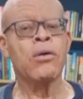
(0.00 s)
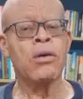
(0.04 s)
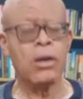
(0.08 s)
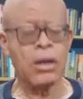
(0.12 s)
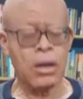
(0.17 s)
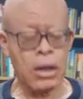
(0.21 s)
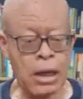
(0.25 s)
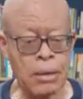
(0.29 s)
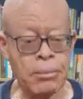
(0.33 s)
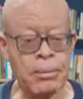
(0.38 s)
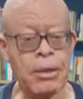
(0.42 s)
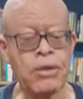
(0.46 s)

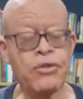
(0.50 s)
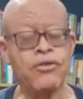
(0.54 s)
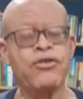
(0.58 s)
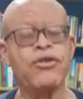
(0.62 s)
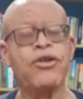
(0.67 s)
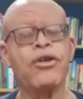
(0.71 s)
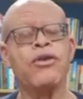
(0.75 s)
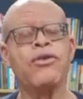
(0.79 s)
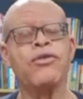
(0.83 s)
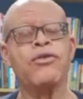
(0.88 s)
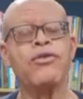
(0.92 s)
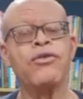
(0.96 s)
climate
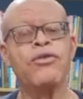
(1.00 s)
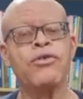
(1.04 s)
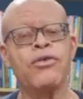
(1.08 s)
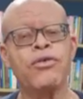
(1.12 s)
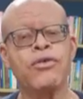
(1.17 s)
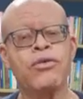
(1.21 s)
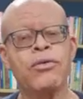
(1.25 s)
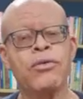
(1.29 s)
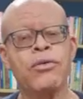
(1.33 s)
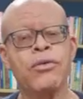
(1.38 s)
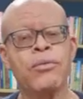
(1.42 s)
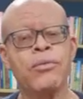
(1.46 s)

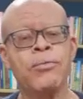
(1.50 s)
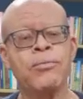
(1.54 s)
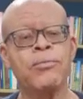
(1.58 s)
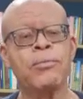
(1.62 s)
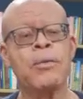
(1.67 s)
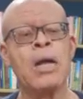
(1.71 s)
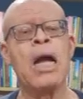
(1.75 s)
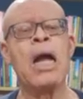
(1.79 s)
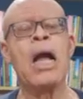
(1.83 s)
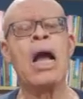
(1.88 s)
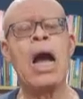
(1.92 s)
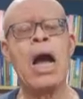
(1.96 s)
change,
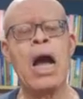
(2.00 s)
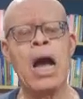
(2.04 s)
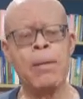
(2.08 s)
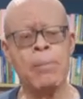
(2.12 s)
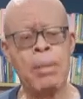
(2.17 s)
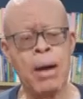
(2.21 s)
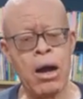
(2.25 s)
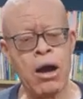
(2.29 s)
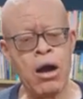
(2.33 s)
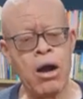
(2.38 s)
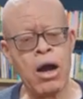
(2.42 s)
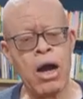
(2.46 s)

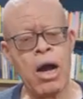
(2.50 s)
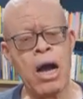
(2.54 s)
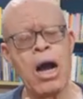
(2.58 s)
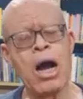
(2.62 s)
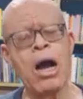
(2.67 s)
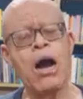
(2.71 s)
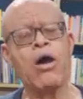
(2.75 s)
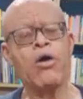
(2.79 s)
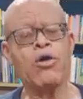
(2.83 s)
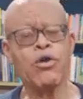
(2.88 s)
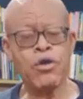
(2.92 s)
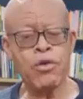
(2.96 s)
about
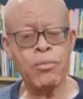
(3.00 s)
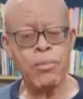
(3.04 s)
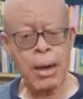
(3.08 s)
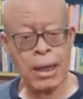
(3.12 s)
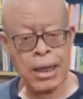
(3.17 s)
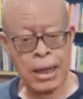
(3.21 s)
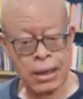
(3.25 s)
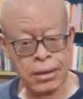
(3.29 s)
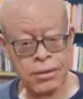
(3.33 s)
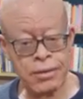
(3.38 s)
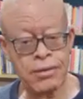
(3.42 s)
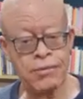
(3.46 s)
how
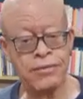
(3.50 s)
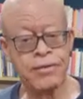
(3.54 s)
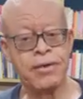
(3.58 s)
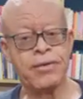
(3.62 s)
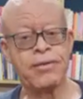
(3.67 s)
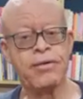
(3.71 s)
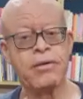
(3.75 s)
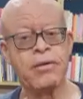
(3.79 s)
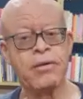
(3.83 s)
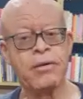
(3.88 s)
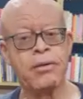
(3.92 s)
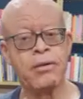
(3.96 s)
human
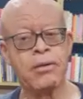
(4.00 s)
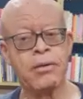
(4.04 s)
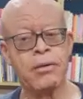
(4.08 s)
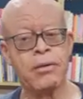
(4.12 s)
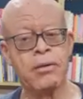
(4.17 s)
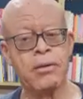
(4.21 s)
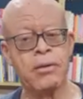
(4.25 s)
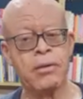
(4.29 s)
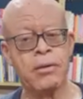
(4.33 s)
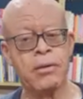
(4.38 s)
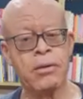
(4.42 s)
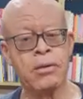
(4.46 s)
activity
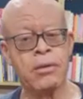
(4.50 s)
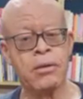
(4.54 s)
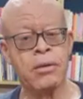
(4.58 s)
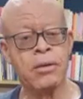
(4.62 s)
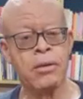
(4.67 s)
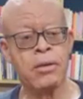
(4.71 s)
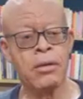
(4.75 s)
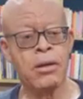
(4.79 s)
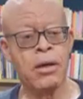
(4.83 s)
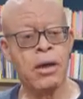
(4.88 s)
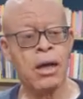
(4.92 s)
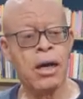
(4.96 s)

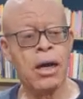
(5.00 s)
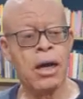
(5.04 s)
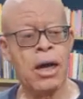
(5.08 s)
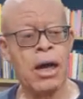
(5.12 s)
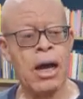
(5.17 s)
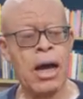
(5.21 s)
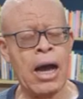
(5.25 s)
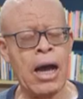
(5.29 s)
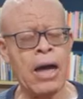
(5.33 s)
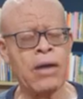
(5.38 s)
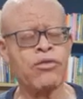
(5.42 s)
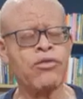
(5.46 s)

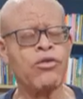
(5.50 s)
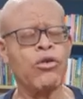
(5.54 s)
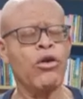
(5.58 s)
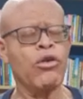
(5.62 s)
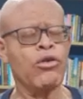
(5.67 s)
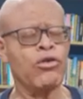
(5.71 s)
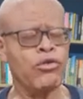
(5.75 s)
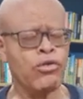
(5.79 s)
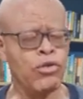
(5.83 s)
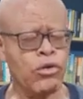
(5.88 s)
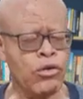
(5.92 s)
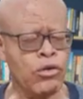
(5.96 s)
has
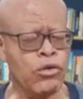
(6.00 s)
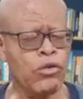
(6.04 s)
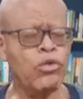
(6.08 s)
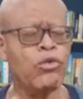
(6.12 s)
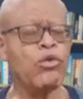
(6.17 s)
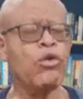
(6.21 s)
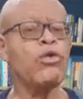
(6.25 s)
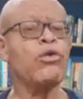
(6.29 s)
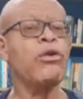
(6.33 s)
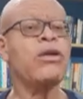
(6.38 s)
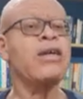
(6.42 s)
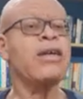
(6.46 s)
continued
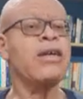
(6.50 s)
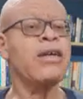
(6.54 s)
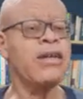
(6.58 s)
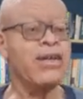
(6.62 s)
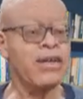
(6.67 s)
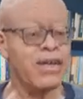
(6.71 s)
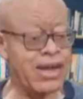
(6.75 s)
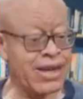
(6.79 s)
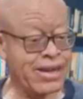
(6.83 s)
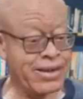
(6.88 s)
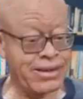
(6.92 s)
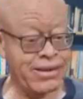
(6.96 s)
to
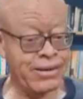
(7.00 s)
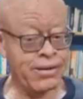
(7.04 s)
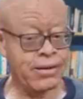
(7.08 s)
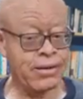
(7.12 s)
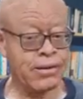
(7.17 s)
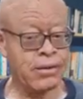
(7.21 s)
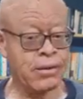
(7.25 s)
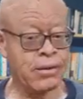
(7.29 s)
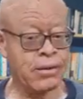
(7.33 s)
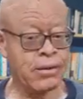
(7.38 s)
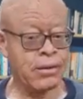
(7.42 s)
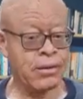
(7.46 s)
degrade
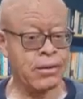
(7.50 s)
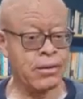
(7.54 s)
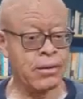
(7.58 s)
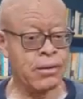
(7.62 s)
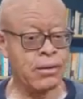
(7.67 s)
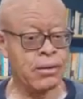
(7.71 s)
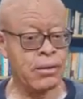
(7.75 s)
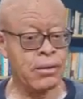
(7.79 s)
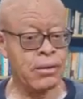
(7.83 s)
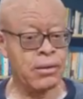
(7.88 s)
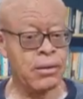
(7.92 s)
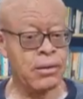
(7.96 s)

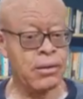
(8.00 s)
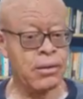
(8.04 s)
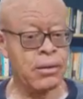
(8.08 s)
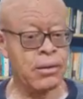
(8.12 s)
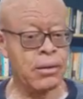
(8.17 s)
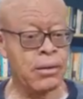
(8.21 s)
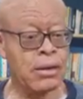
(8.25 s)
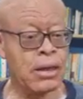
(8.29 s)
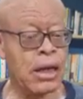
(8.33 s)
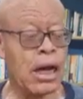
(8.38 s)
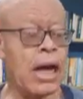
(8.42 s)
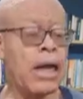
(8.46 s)

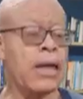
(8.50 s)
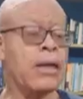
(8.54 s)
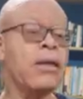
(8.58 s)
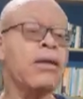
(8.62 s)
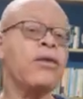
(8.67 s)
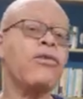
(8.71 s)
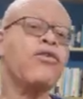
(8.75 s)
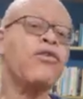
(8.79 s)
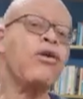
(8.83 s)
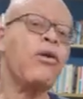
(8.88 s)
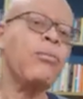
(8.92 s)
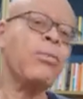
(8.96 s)
and
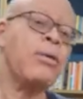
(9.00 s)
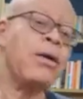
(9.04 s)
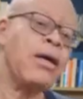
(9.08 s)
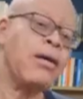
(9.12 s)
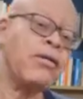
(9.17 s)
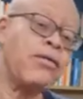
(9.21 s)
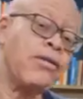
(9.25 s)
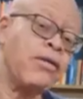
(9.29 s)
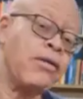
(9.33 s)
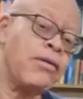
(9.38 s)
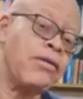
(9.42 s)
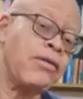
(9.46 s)
in some
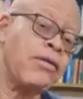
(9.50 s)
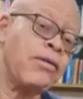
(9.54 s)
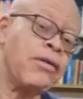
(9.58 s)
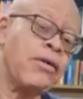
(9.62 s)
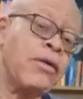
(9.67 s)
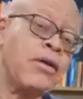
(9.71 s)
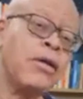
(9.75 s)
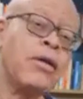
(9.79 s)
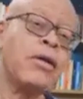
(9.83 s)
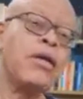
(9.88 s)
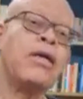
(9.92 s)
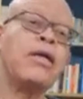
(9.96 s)
cases
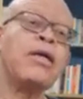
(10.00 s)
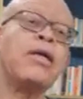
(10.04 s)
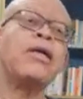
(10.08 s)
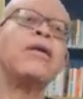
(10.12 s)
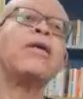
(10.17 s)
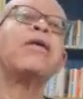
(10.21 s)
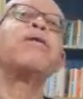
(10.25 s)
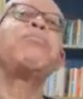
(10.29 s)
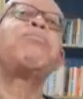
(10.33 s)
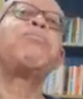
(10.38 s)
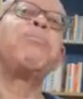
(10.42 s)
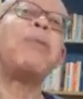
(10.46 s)

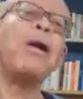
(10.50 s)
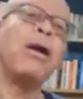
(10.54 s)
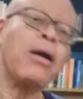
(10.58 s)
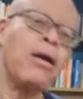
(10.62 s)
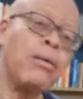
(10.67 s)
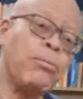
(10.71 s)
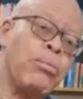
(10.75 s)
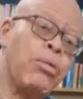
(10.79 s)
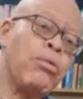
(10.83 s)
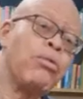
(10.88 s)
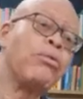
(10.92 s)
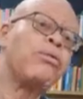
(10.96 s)

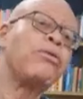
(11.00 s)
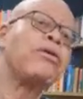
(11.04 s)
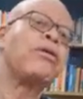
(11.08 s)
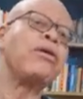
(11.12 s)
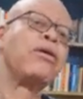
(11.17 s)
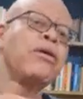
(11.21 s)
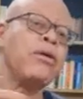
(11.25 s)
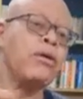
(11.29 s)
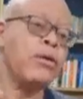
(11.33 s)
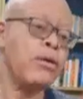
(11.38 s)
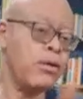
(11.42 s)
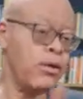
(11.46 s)

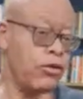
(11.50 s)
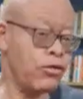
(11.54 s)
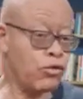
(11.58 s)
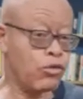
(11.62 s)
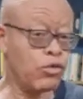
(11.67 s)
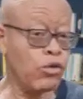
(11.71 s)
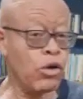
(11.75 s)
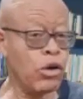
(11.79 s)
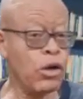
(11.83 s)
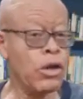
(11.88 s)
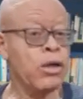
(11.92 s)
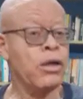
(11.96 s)
irreparably
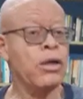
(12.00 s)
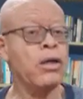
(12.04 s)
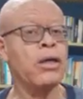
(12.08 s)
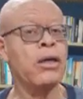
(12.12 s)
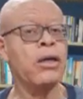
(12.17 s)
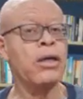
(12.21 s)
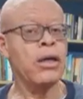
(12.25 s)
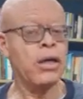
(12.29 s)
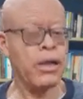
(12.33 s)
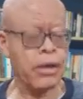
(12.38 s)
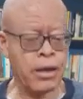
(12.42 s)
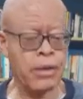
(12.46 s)
destroy
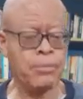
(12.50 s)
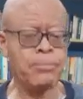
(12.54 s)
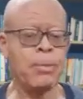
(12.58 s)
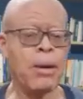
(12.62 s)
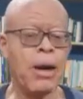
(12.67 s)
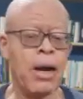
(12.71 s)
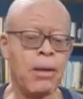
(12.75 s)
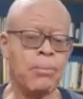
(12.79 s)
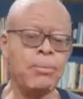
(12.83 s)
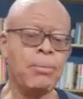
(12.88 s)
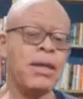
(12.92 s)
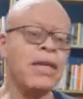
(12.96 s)

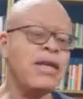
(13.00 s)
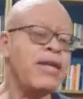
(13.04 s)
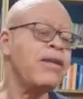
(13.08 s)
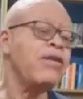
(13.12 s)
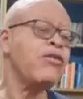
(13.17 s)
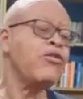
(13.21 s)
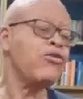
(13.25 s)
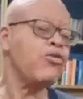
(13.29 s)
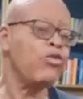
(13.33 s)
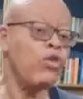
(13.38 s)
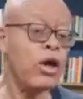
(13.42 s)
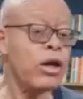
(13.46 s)

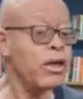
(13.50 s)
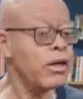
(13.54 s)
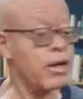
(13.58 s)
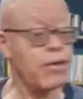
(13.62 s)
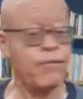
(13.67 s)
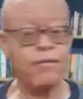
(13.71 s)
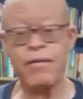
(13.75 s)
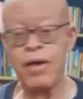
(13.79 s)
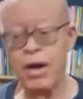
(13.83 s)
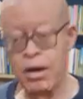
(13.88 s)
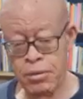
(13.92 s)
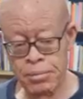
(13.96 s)
the
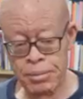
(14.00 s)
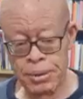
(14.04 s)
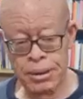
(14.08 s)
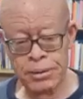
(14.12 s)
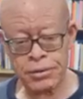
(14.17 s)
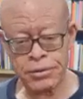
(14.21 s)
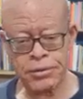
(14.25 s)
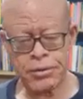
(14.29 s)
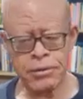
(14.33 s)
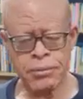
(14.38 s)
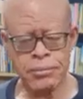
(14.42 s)
environment.